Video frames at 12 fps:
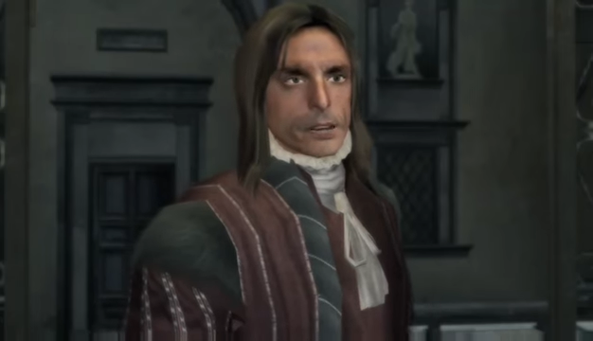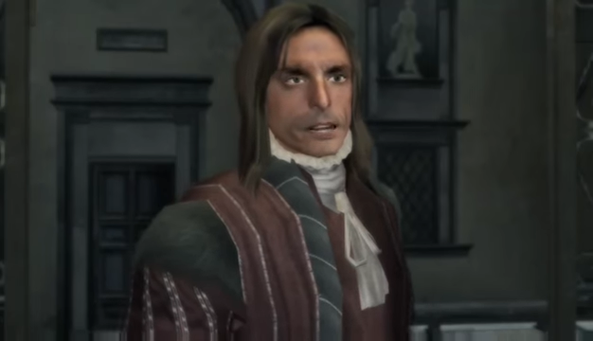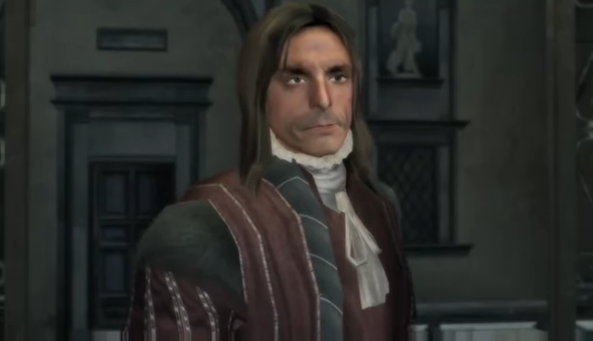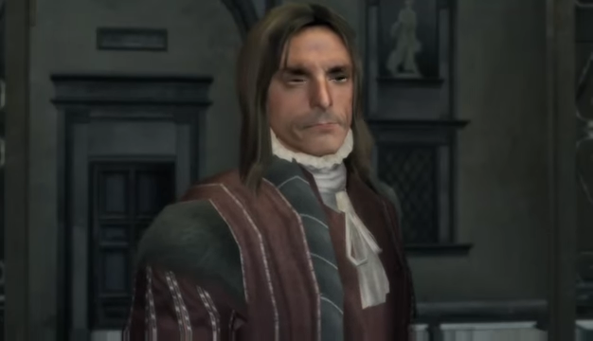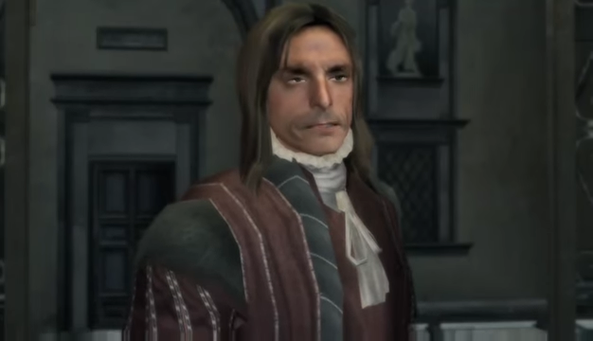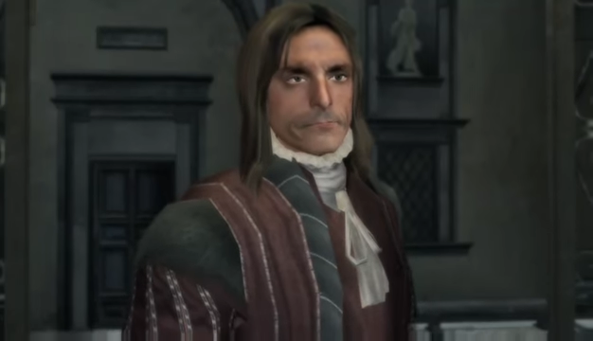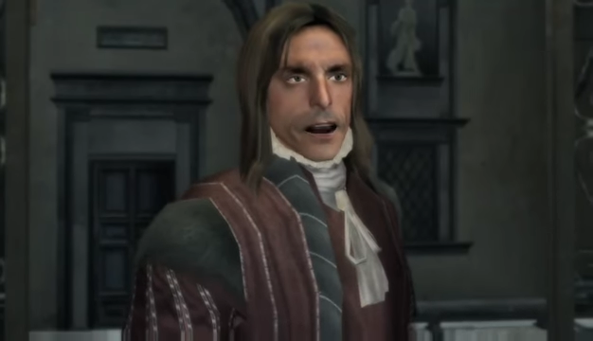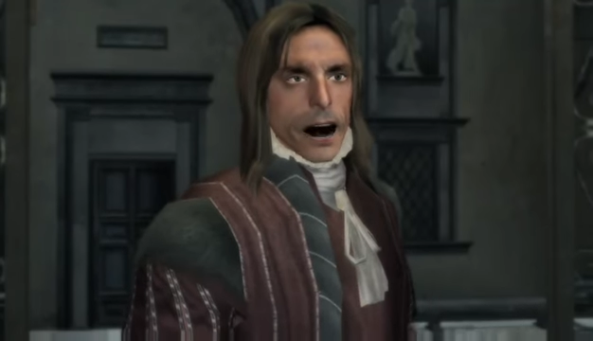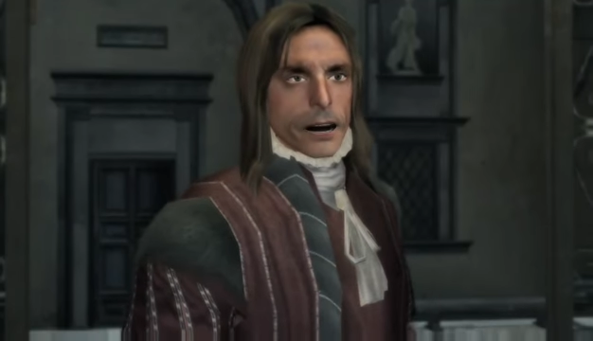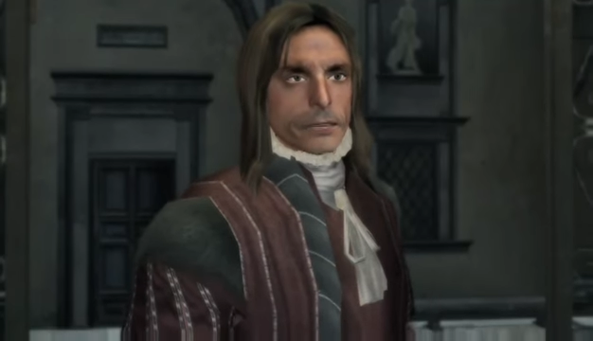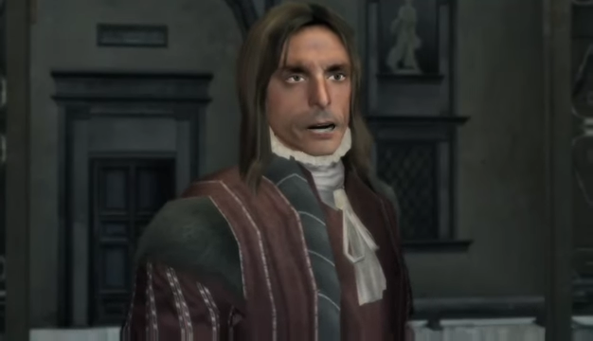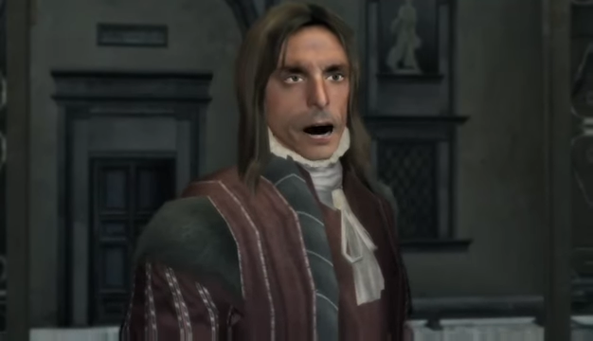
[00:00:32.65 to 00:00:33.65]
you think me
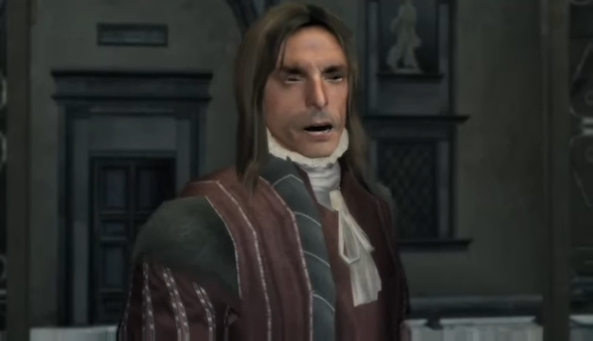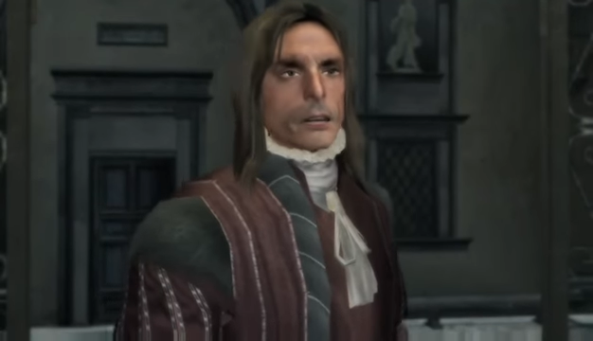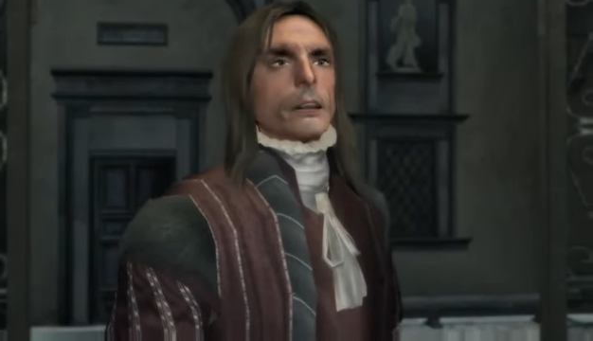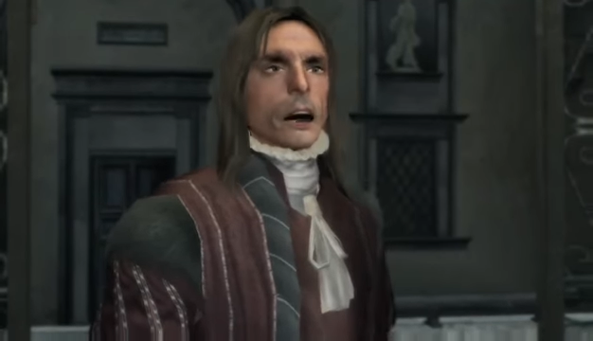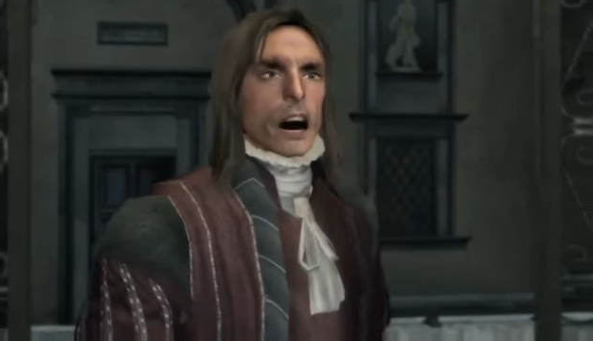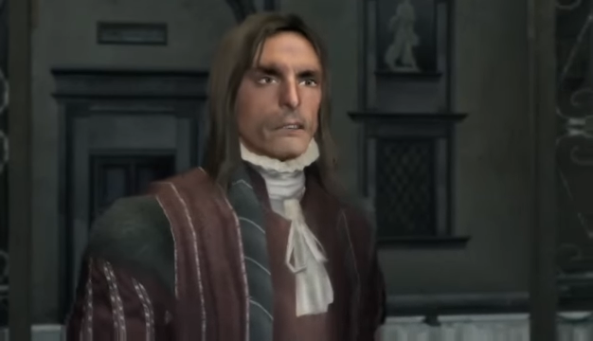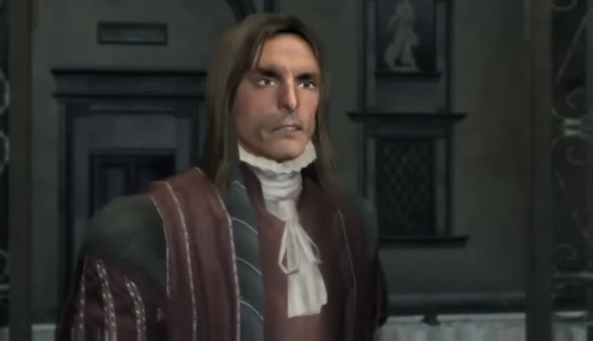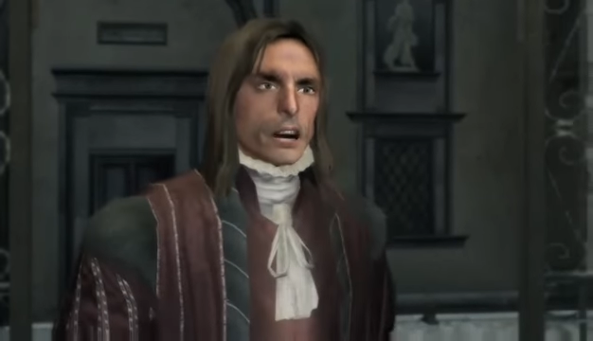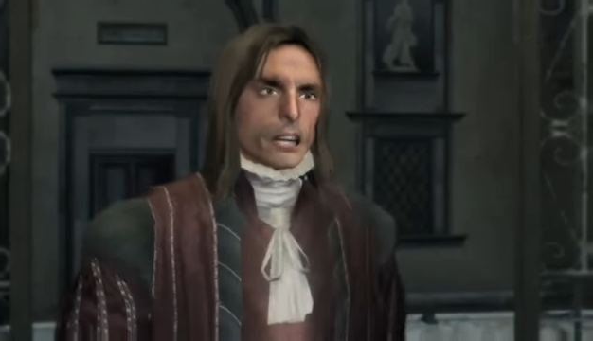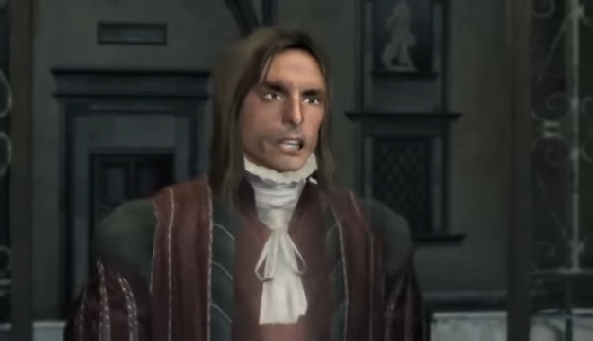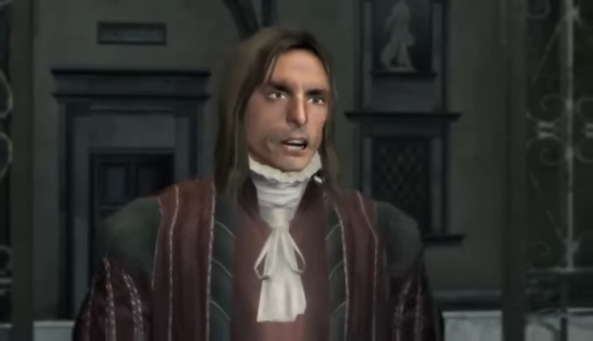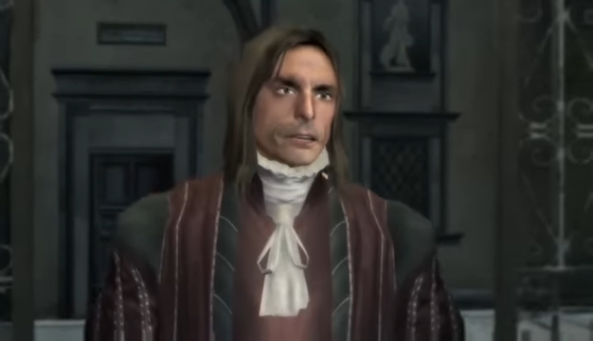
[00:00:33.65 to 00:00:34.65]
blind and deaf,
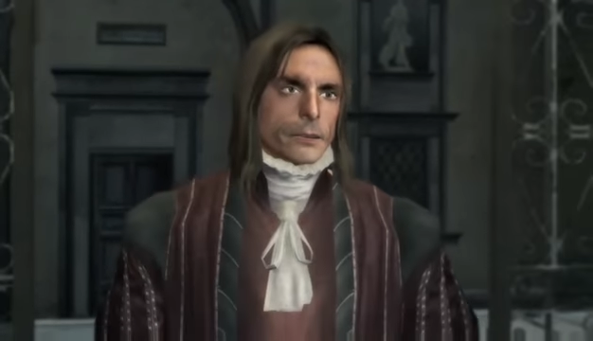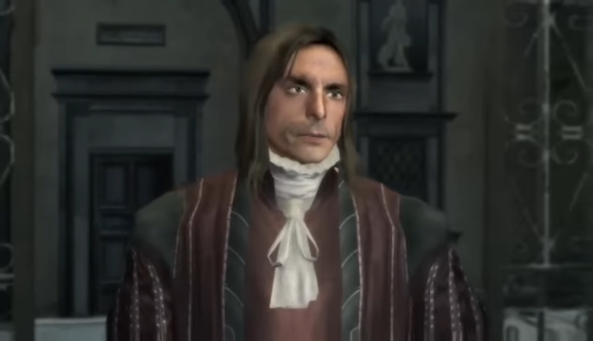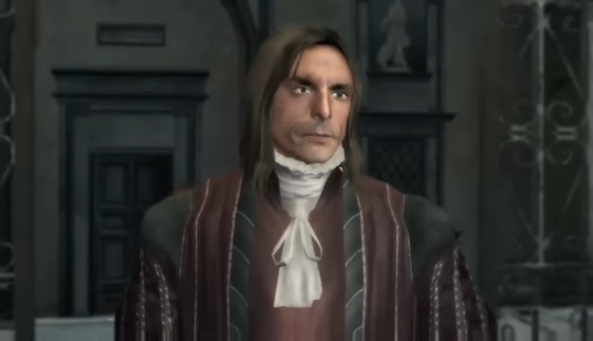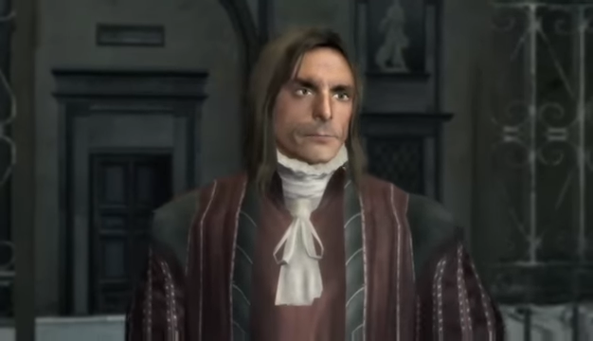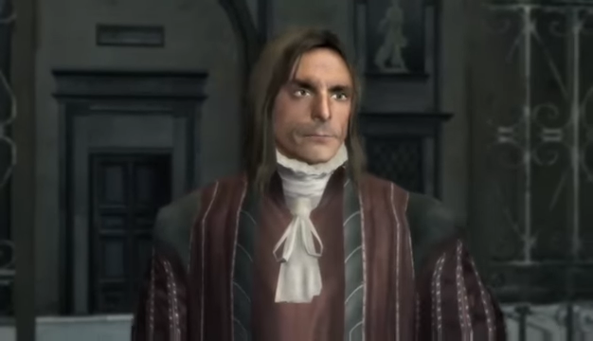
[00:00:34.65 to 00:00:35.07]
son?